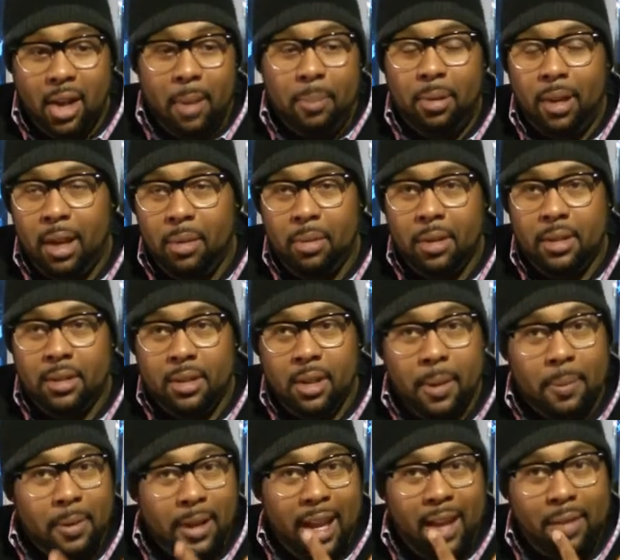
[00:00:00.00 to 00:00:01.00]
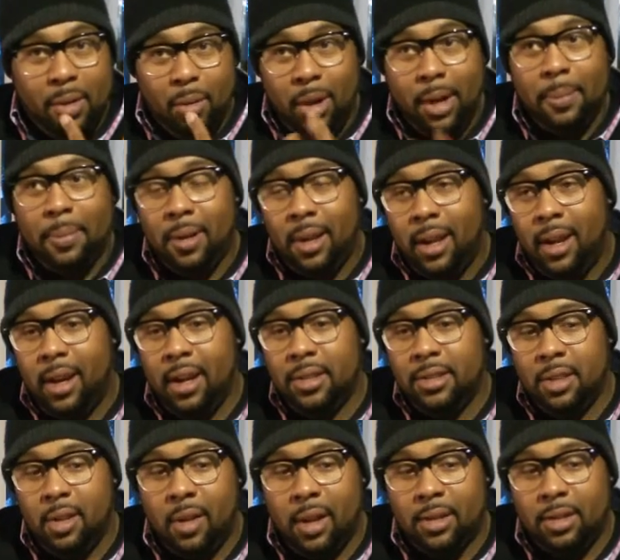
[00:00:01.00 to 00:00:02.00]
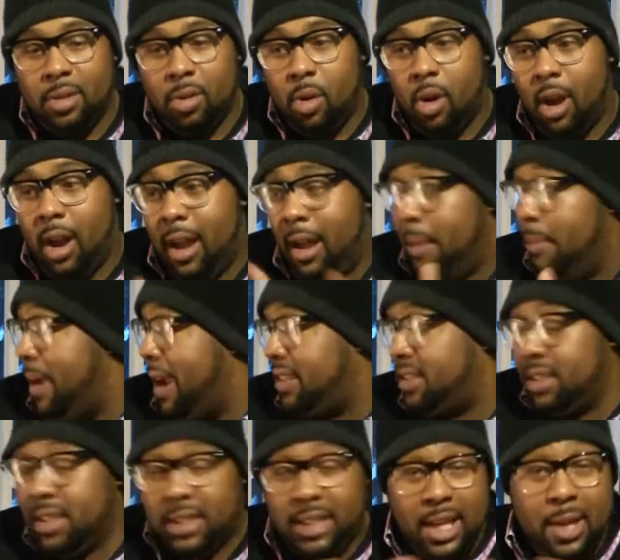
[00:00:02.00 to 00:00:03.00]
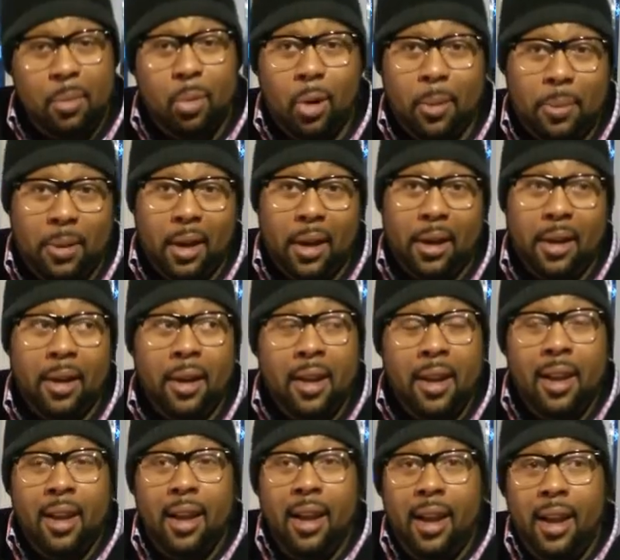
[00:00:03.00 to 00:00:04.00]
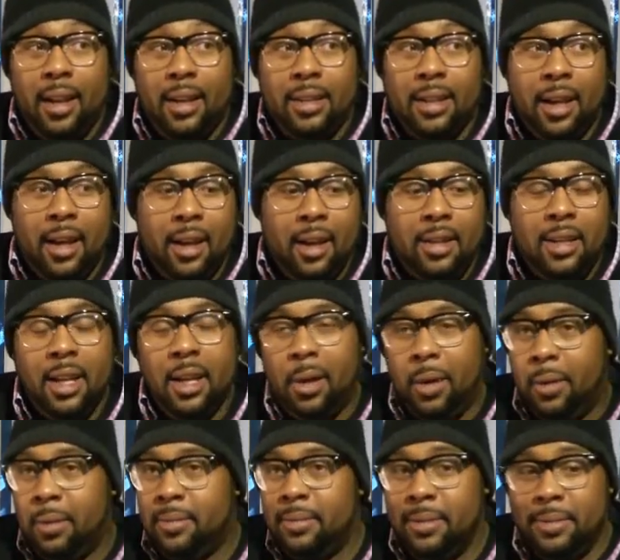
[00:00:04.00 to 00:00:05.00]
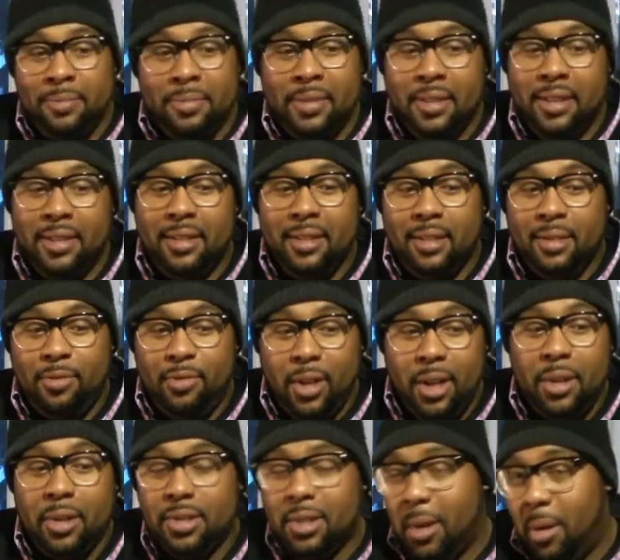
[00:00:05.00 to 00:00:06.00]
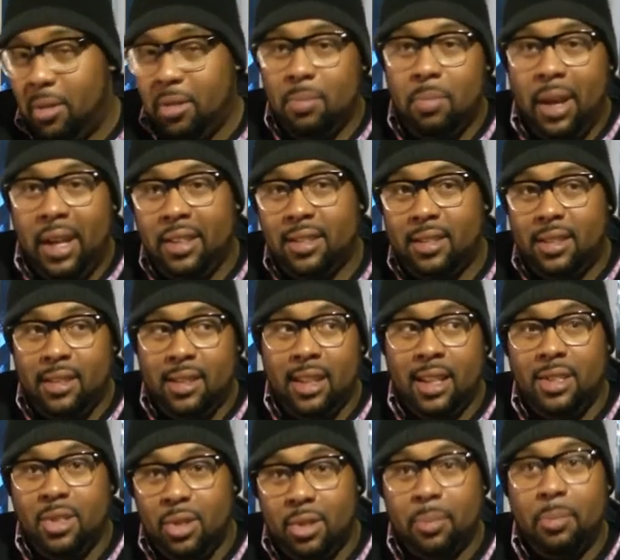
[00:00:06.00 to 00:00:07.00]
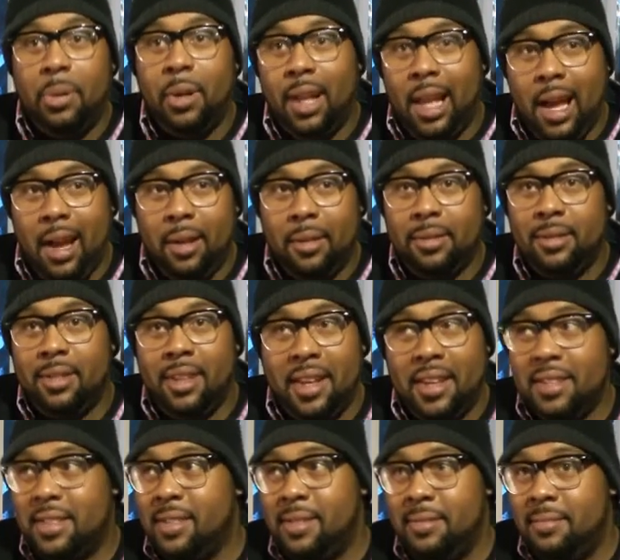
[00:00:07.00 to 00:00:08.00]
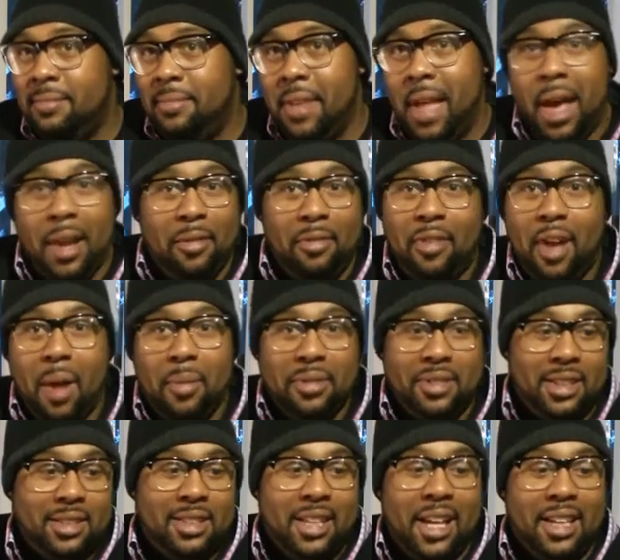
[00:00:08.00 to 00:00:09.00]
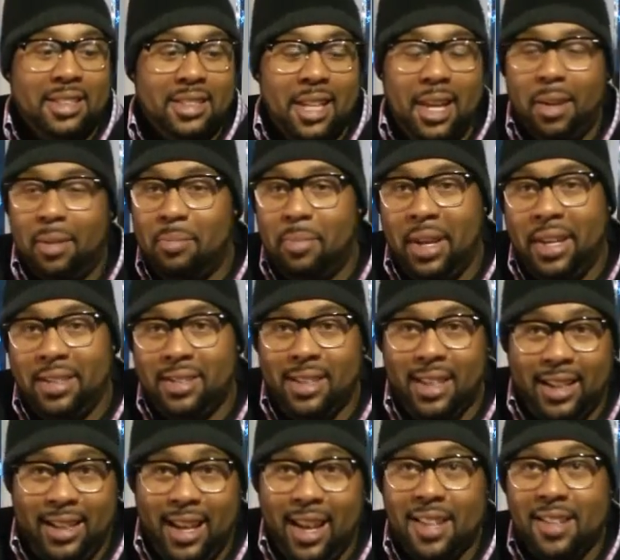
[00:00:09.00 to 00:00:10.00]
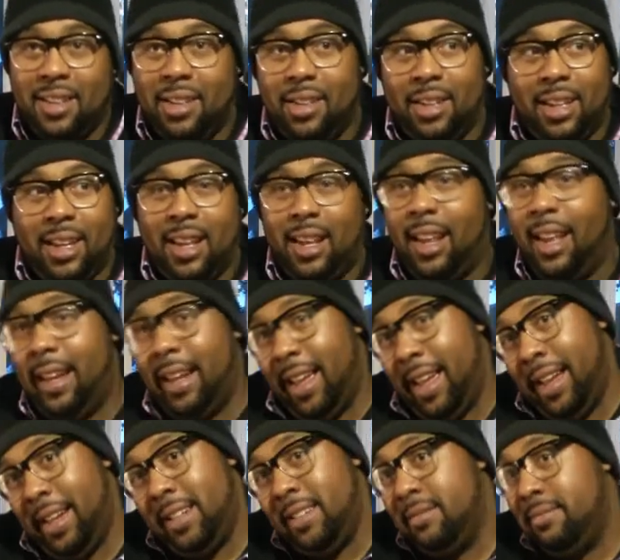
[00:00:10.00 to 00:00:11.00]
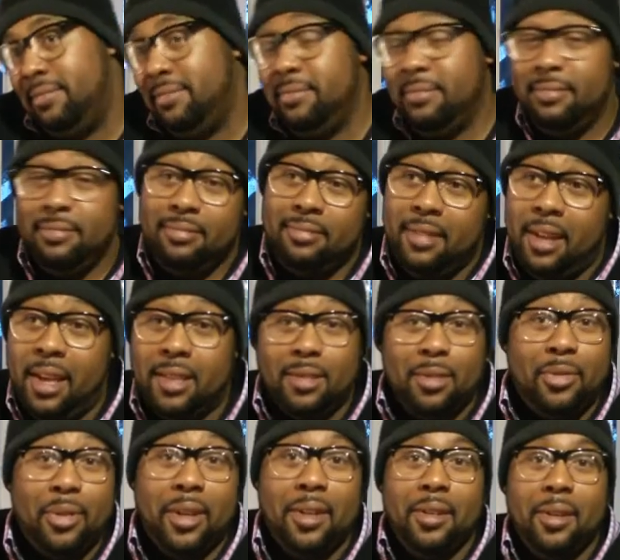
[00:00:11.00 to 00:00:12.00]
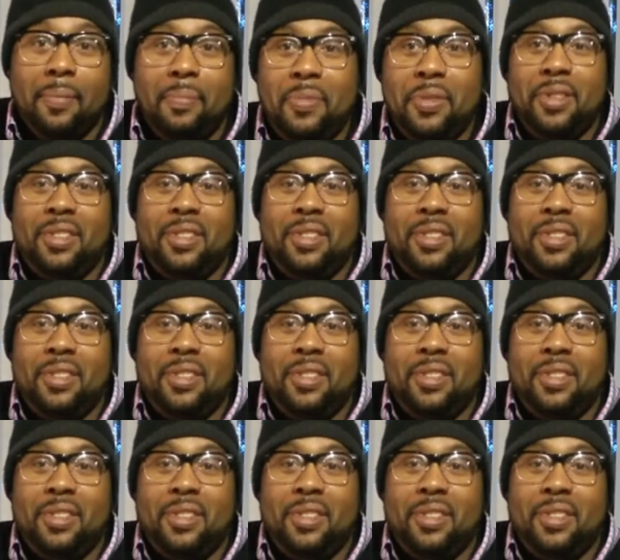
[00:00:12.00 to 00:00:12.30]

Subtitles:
I play with a couple of heavyweight players. I tour. I'm actually a keyboard player, and Fender's the only bass that you can pull out that's not a $5,000 or $6,000 bass that cats look at like, hey, it's a Fender.